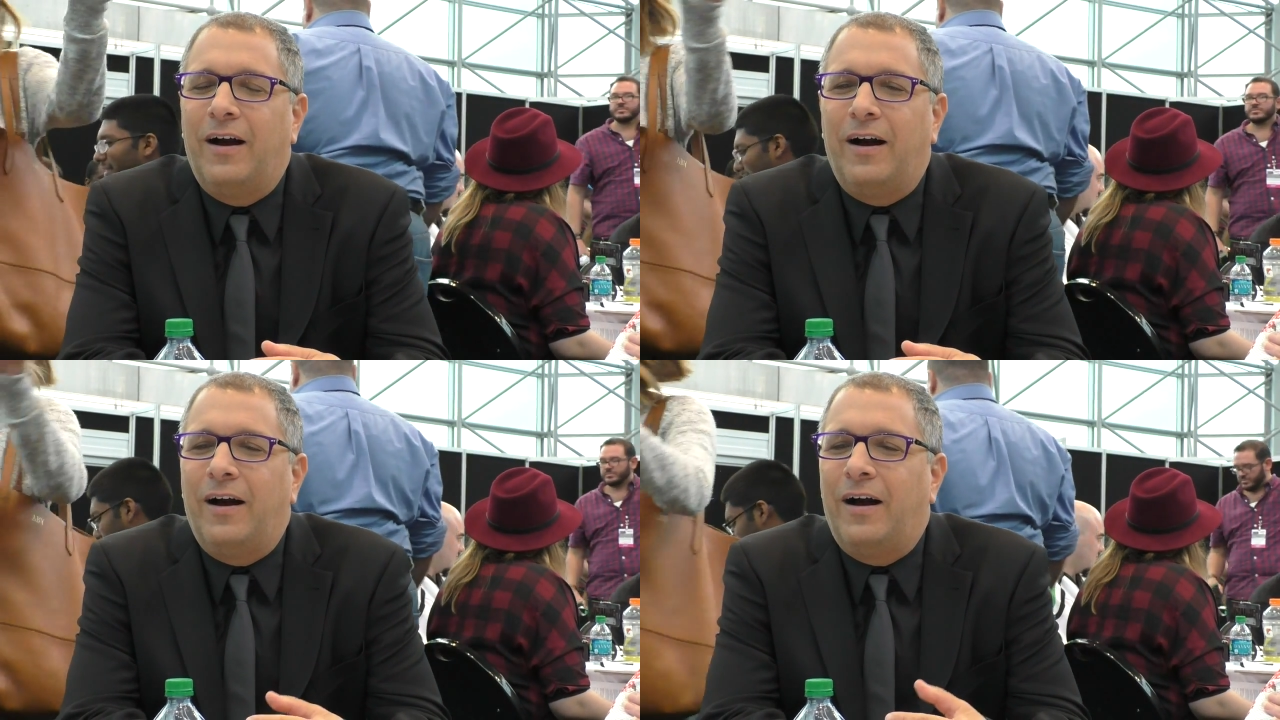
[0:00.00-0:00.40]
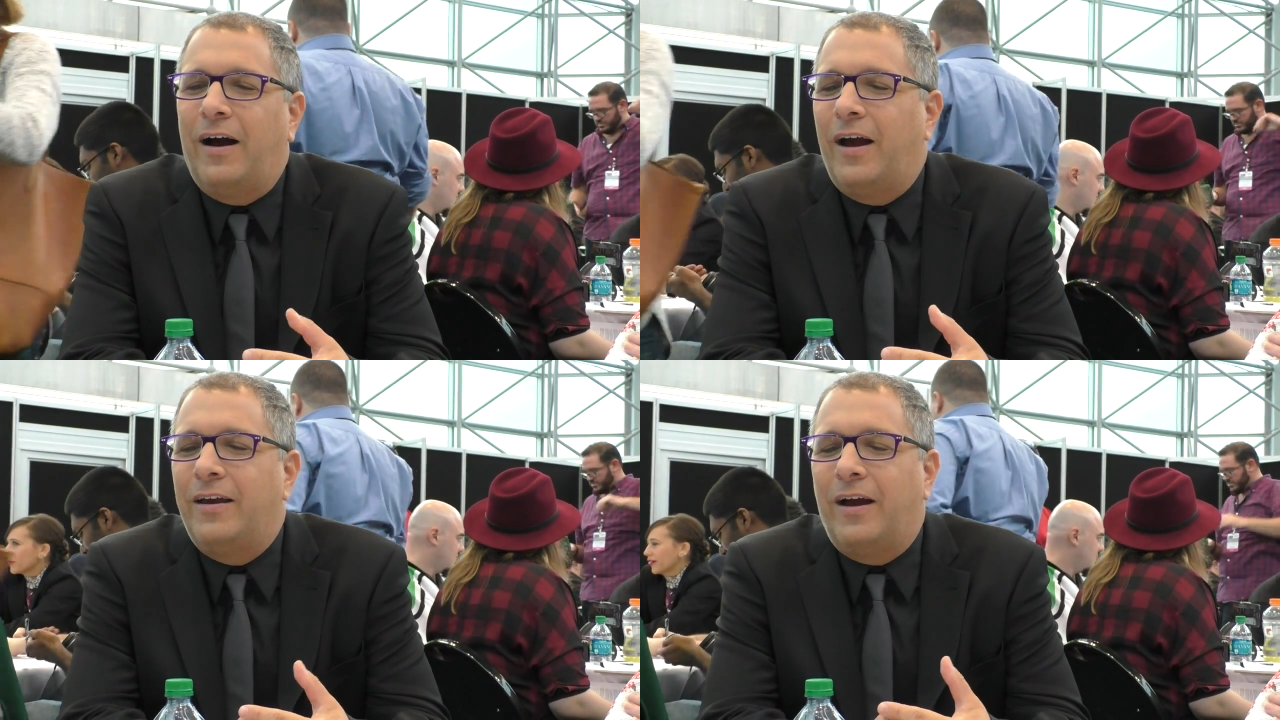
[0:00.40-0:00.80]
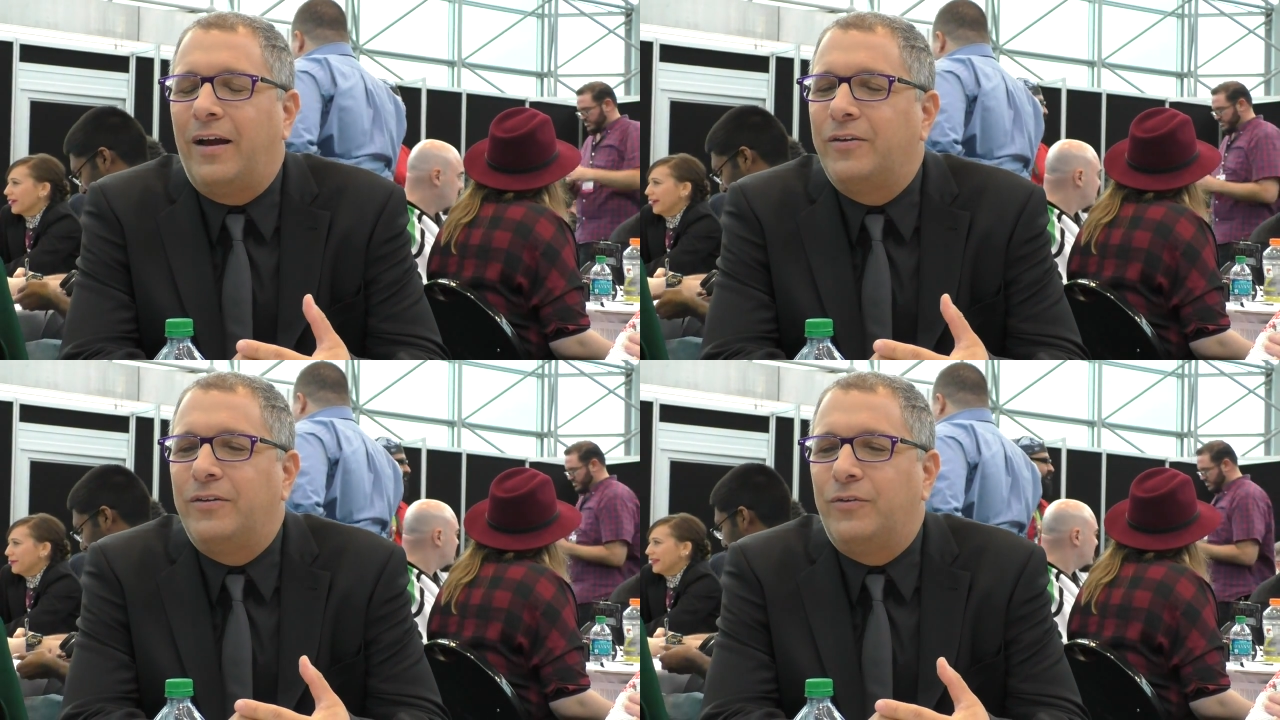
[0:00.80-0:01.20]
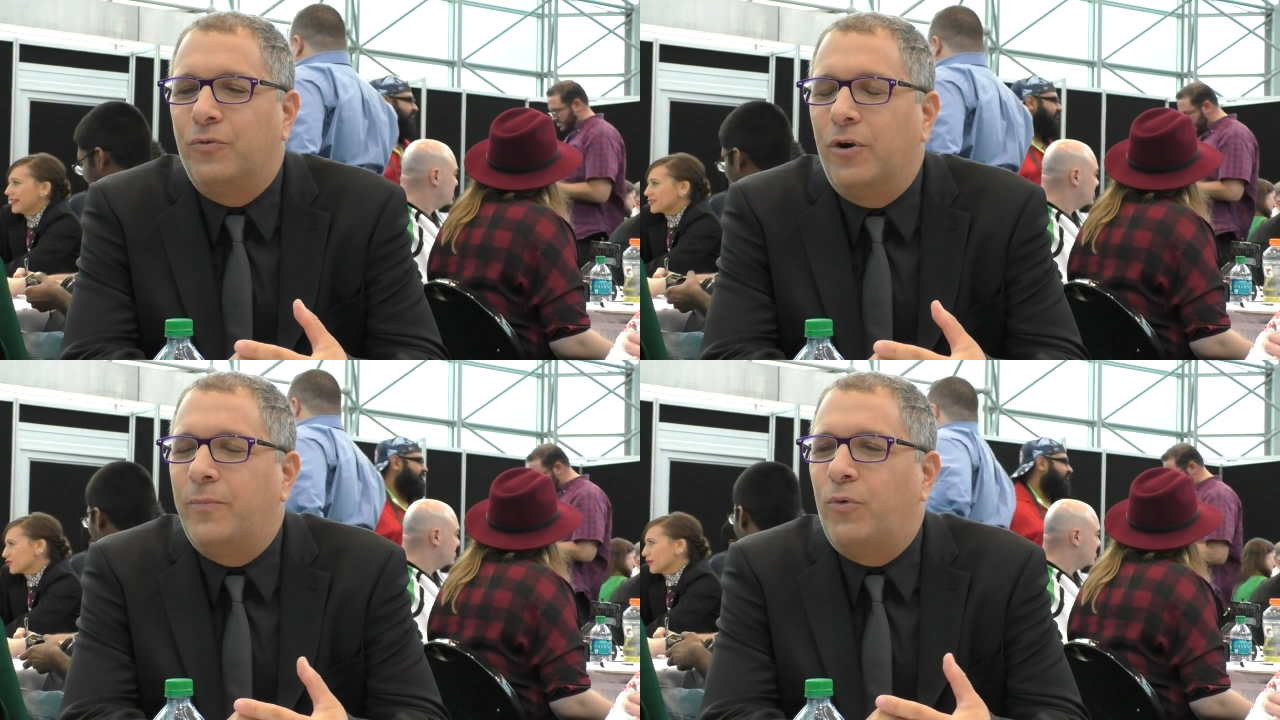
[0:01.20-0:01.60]
Speaker 1: I, I
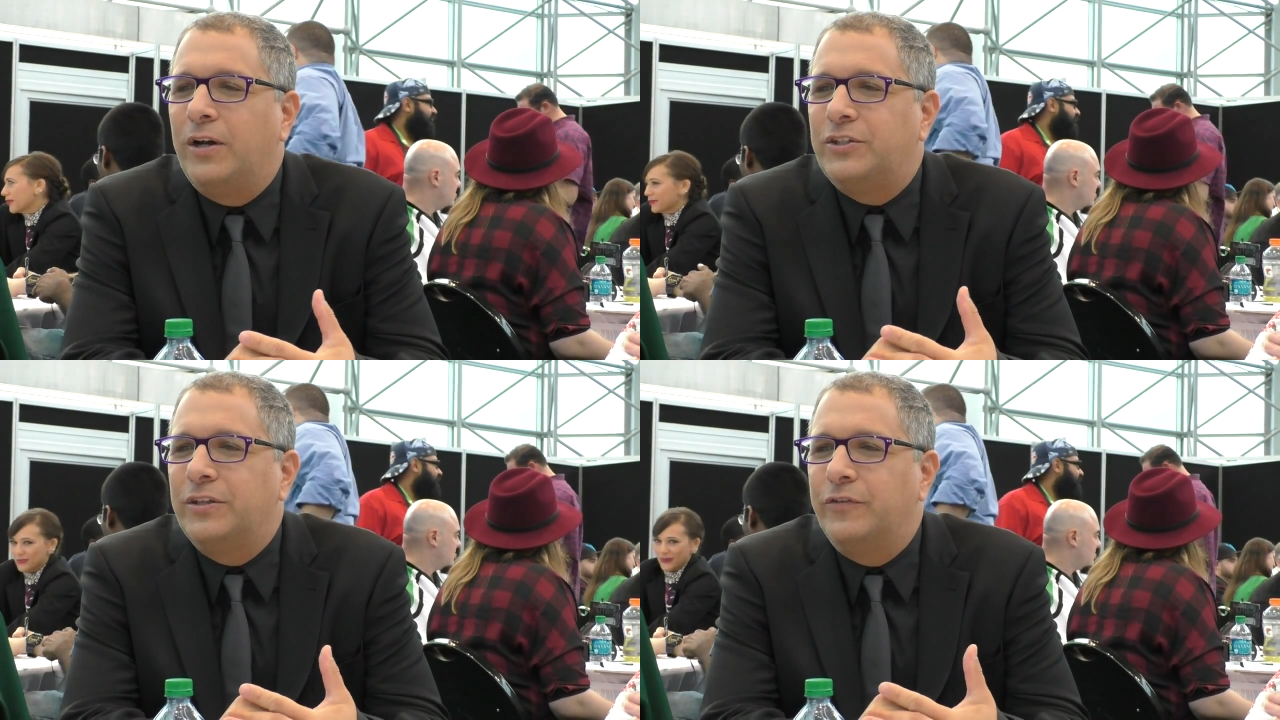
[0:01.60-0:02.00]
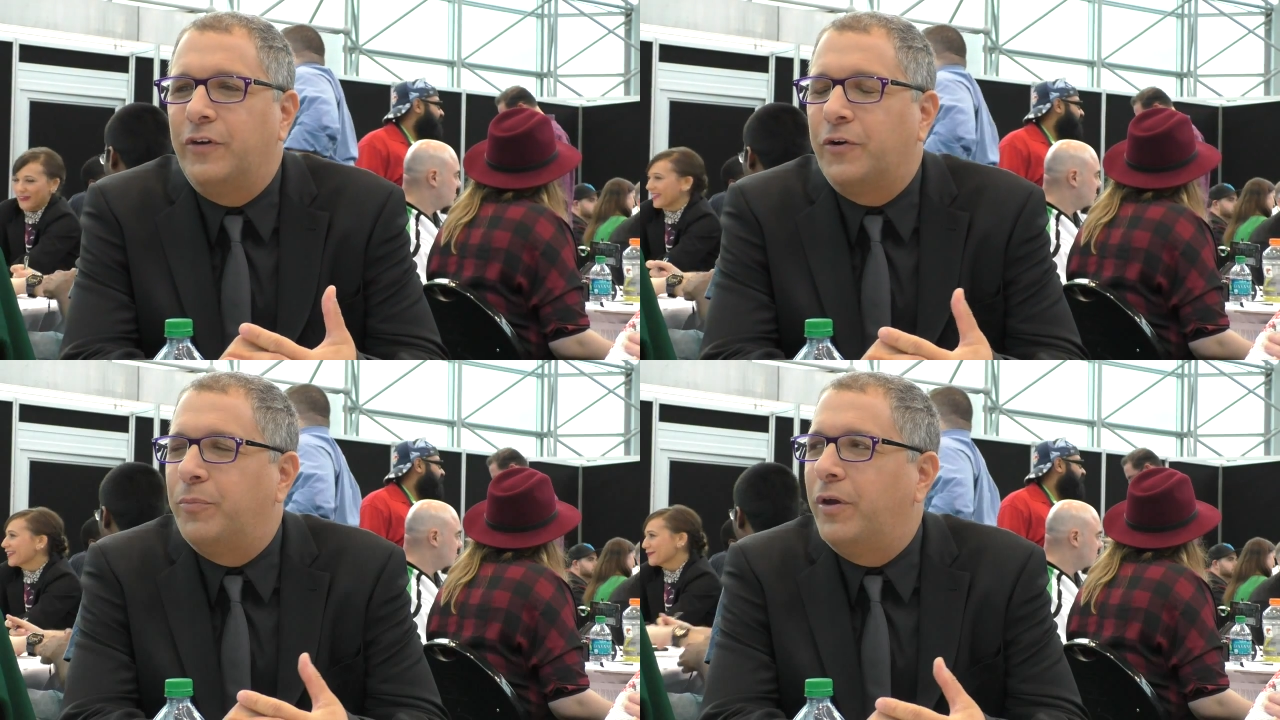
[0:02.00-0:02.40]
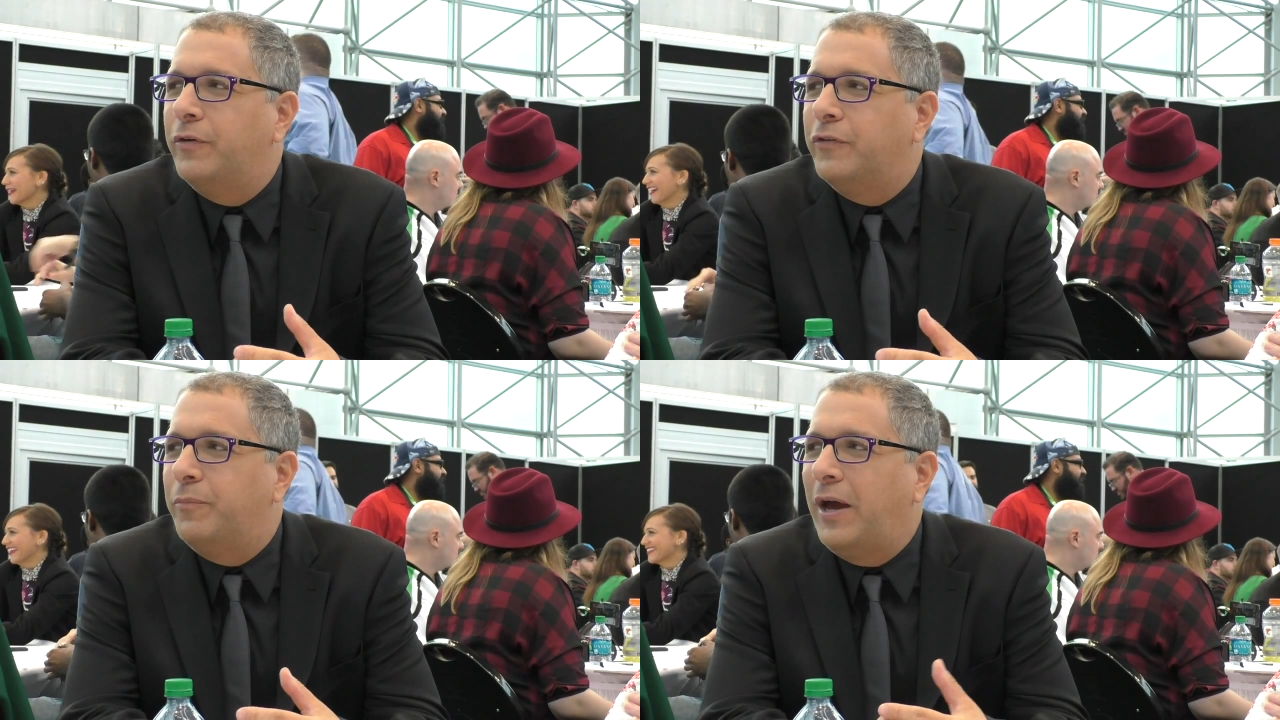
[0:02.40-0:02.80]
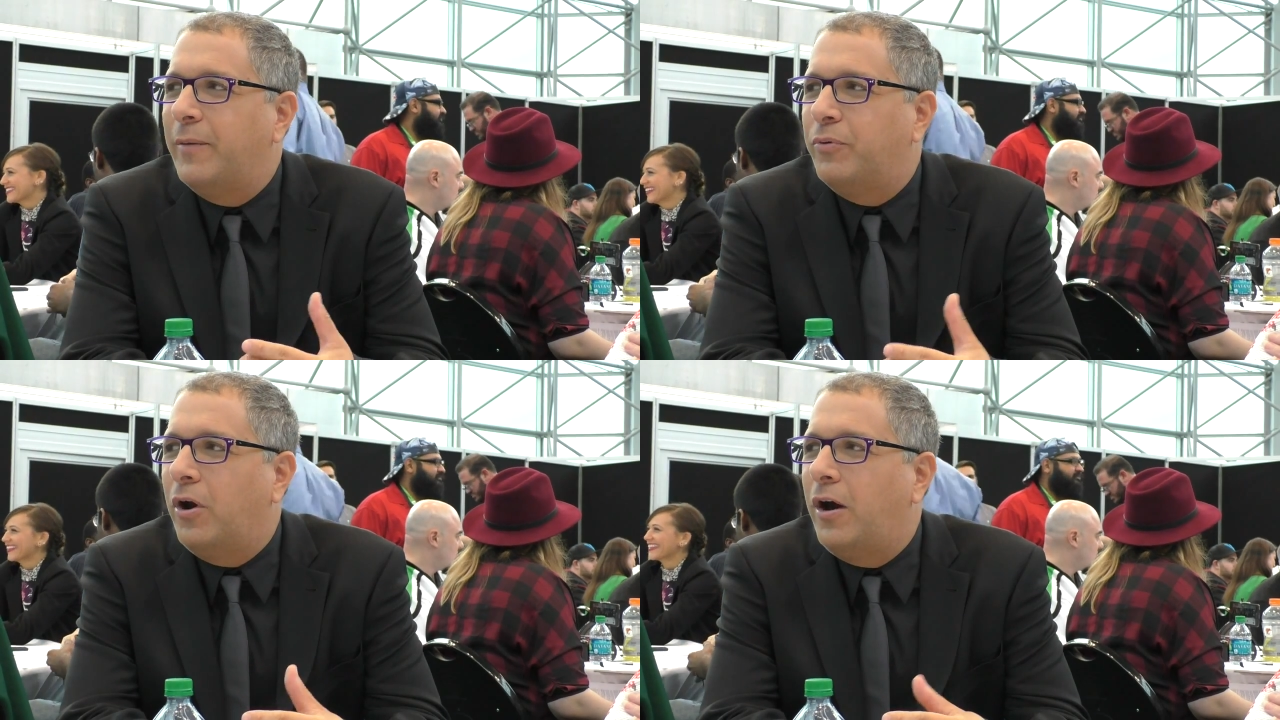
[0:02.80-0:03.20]
grew up watching the Zucker Brothers and
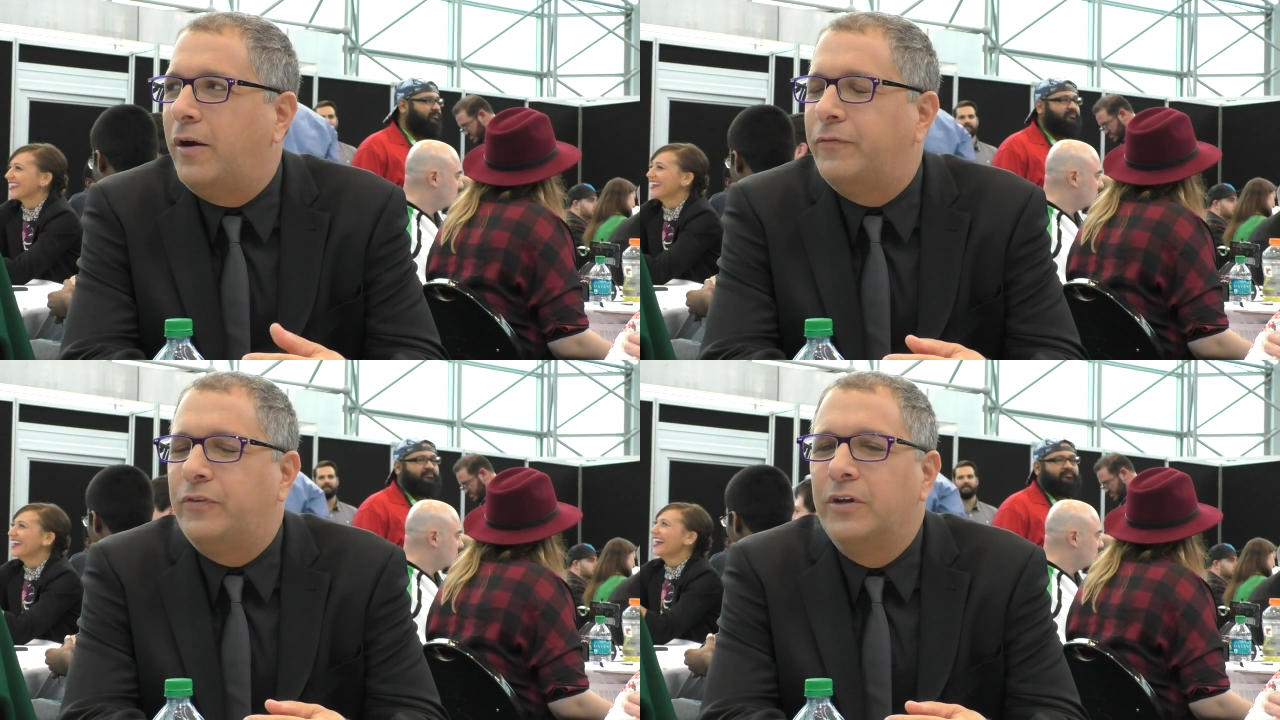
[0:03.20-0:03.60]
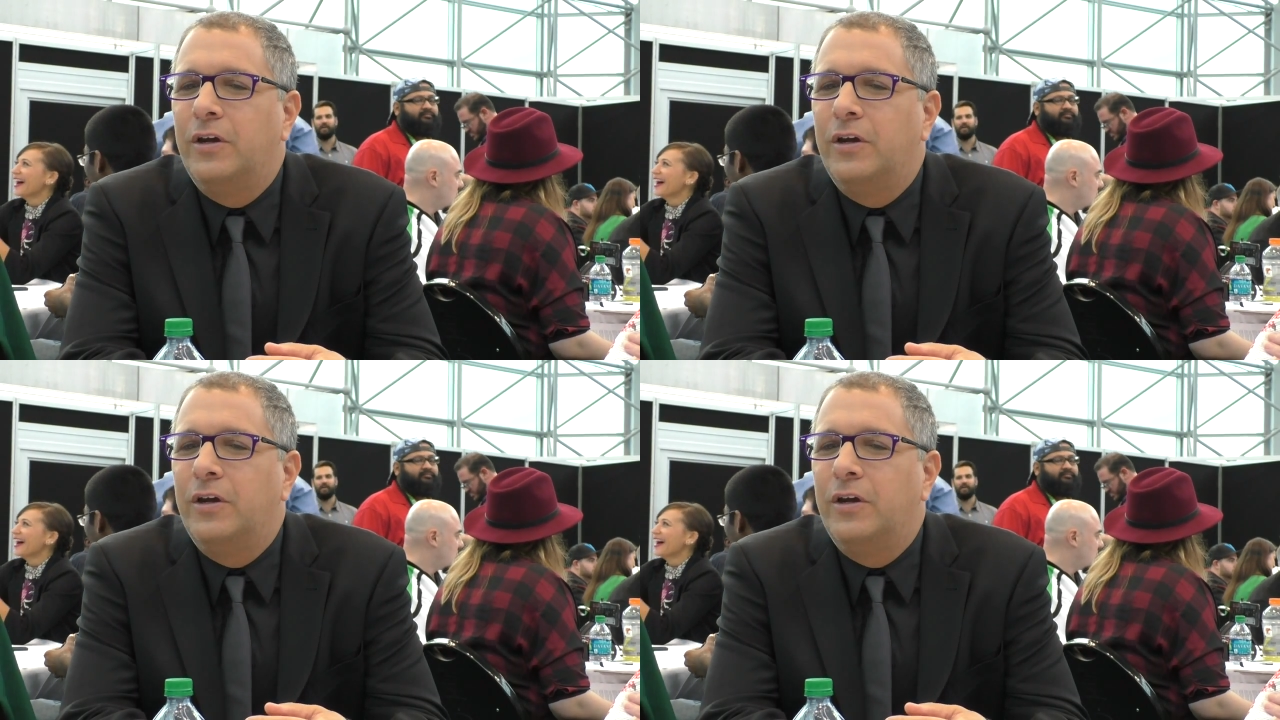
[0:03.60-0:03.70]
Pat Proft,